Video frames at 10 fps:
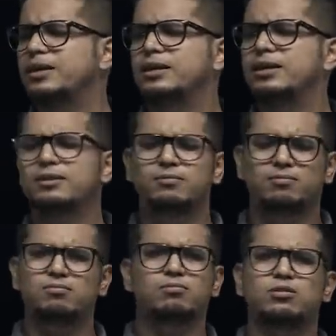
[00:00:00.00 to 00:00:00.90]
button
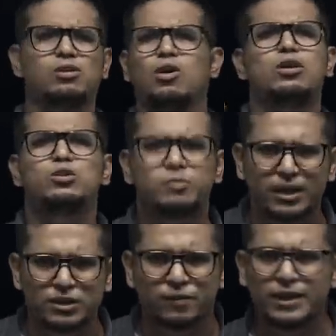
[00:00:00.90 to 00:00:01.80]
and all those
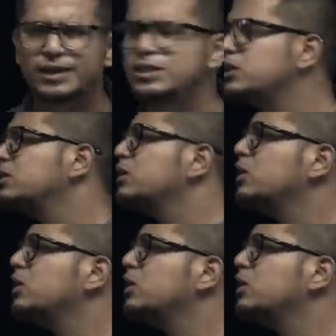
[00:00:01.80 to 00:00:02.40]
buttons of that nature.